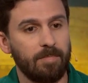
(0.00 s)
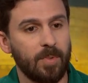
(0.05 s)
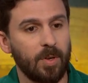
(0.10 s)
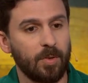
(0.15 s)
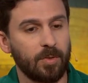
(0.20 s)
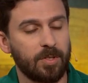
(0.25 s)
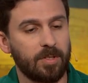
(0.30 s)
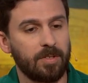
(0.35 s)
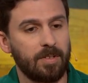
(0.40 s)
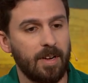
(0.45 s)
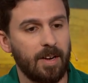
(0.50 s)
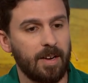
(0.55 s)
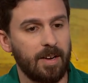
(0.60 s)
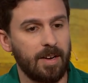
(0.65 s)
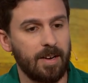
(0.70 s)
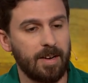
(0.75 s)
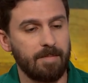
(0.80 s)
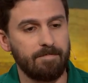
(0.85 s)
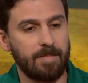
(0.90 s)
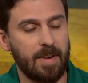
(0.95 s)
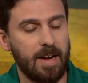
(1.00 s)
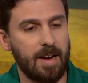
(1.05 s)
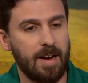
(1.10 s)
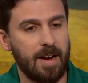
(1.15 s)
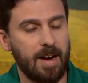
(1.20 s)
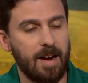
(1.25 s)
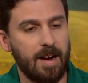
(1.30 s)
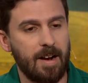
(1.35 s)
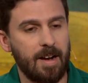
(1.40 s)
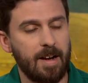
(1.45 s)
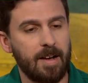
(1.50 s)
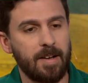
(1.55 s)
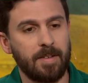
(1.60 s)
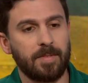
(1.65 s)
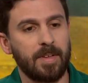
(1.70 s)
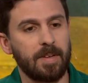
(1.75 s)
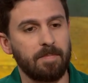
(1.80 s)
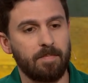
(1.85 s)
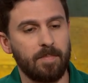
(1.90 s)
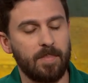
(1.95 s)
most, I
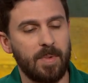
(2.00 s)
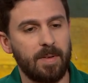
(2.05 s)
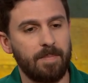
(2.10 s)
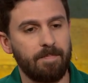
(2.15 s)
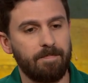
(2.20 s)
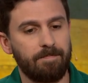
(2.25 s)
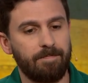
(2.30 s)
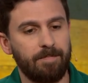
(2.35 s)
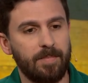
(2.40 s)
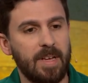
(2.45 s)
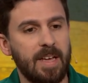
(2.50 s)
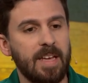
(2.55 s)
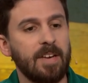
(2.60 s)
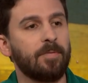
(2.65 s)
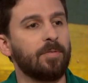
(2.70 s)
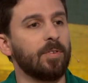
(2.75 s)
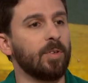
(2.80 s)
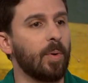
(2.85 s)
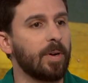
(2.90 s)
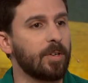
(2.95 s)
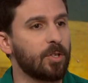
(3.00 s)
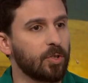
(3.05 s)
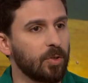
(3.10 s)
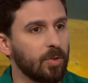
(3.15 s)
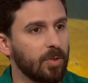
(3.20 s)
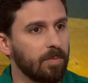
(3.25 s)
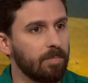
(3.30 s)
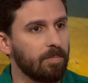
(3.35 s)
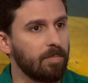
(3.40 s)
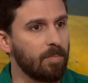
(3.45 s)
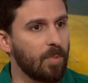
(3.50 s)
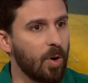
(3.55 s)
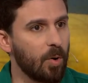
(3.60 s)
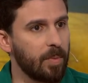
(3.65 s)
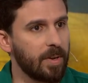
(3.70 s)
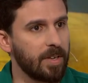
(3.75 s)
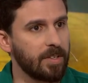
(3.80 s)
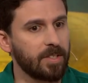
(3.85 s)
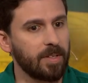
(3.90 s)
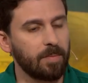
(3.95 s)
think, influential
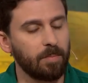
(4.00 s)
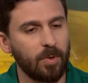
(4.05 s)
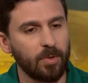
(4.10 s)
moment and